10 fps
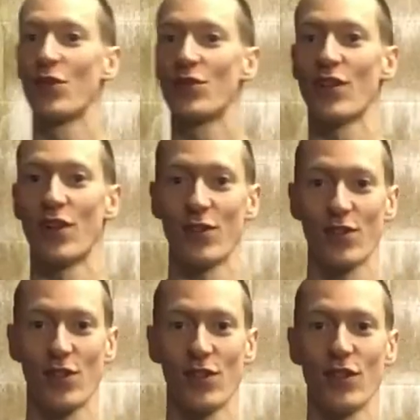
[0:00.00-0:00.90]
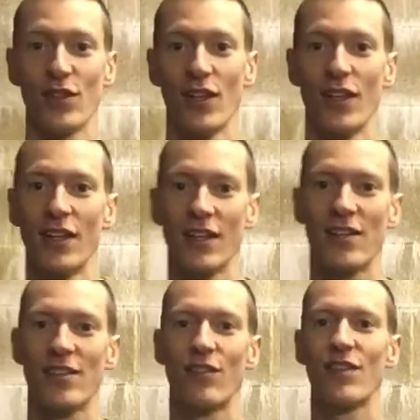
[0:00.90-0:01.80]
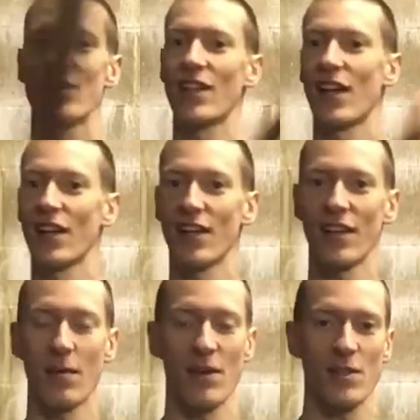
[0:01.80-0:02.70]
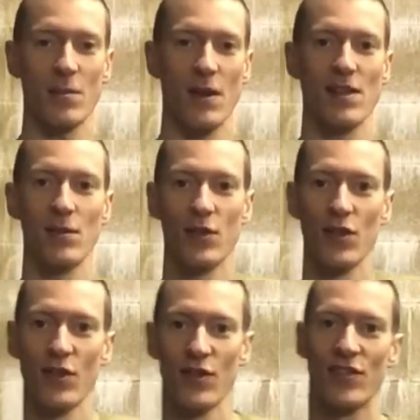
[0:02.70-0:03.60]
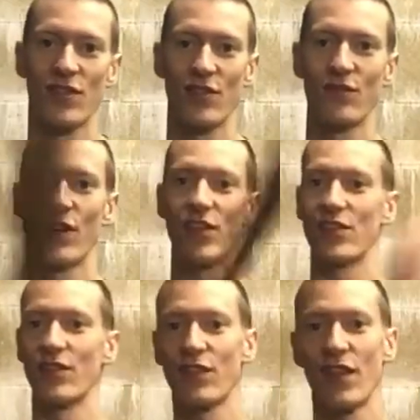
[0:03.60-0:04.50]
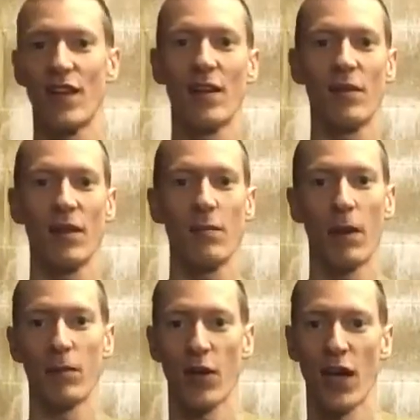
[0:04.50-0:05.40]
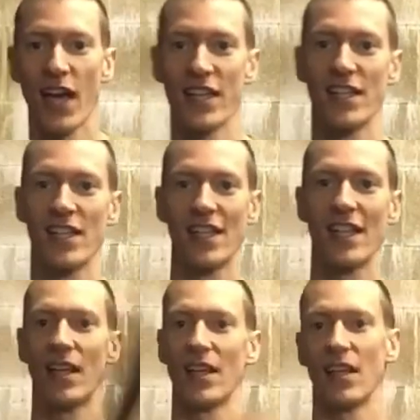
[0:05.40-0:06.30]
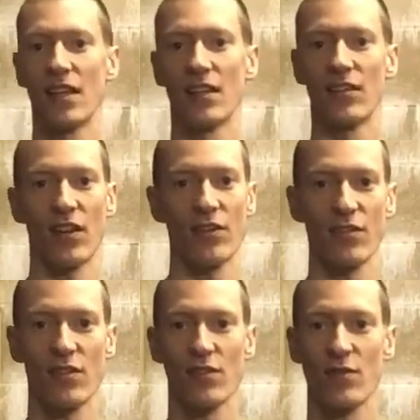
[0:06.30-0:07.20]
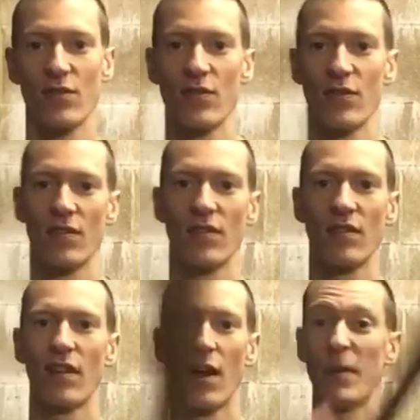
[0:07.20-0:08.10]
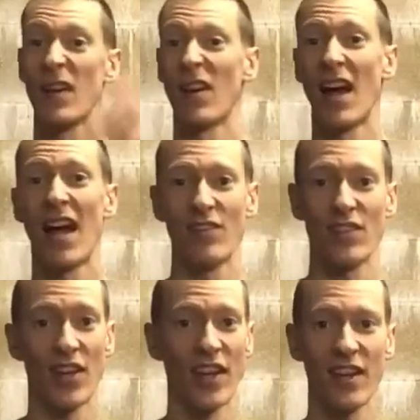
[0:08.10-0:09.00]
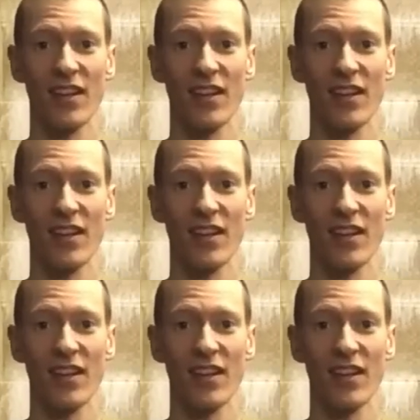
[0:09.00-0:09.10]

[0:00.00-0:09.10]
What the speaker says: you start doing two. Because there is especially with you, this risk of bumping your head. So I haven't done it.